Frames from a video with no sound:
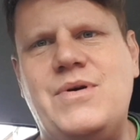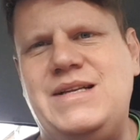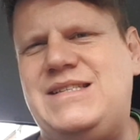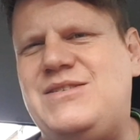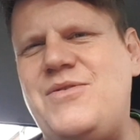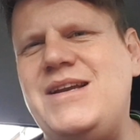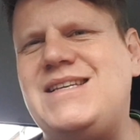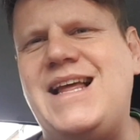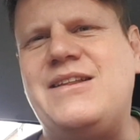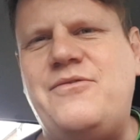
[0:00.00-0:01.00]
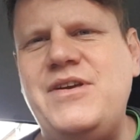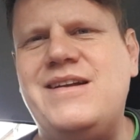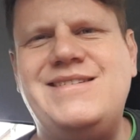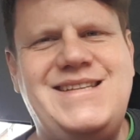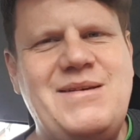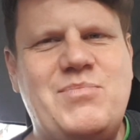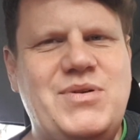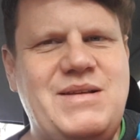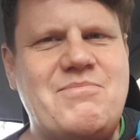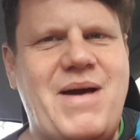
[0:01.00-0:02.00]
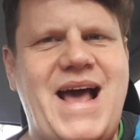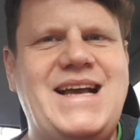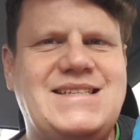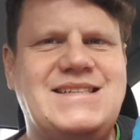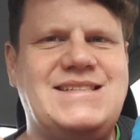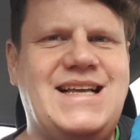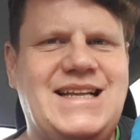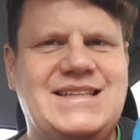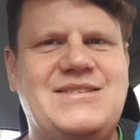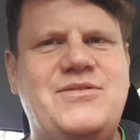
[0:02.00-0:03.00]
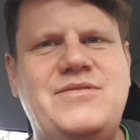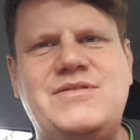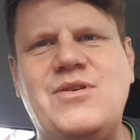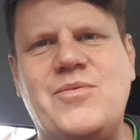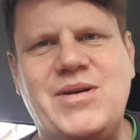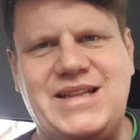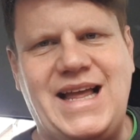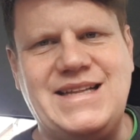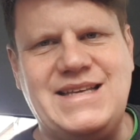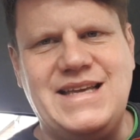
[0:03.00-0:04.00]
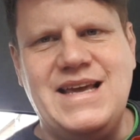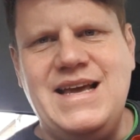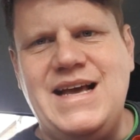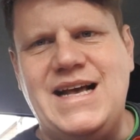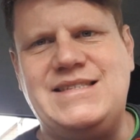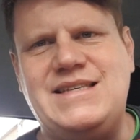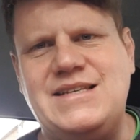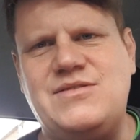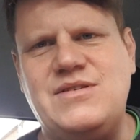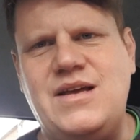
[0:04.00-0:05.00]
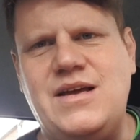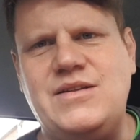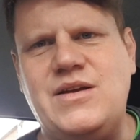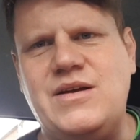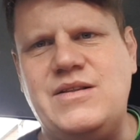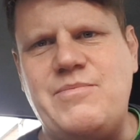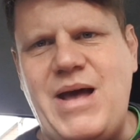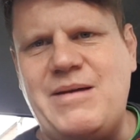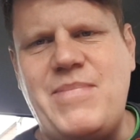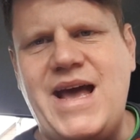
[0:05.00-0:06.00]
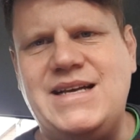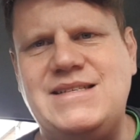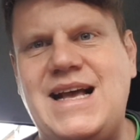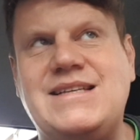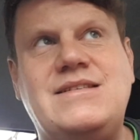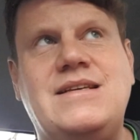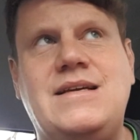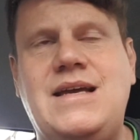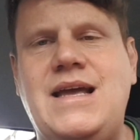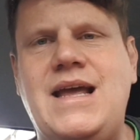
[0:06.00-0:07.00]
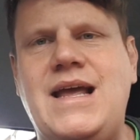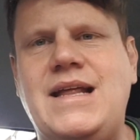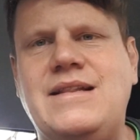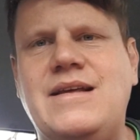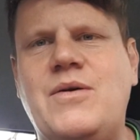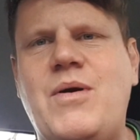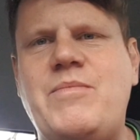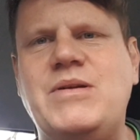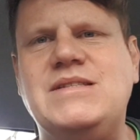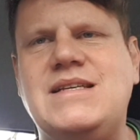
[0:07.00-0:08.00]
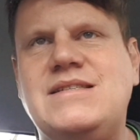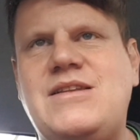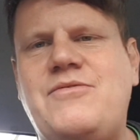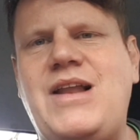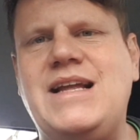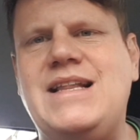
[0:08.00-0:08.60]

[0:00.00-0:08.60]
it's strange, like the figures they put in bags and sell at the thrift store, but like the the backpacks and weapons and stuff like